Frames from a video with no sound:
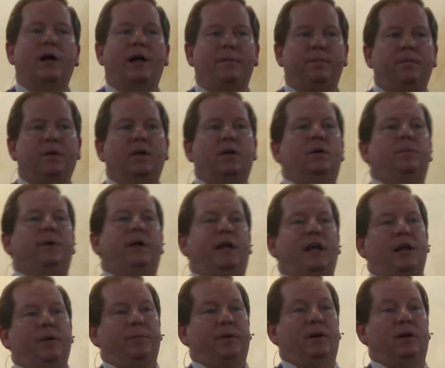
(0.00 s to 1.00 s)
I
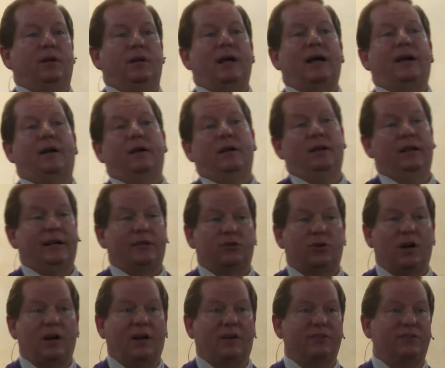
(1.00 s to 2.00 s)
became an
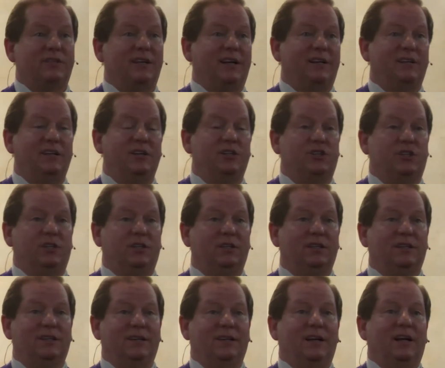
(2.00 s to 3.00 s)
electronics
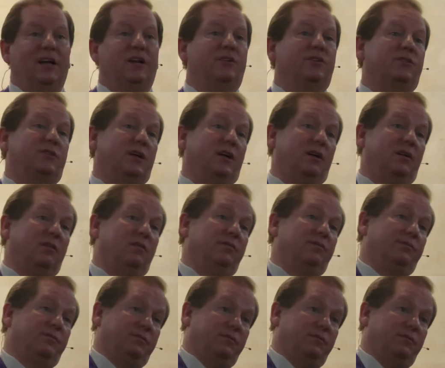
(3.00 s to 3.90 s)
technician instead of,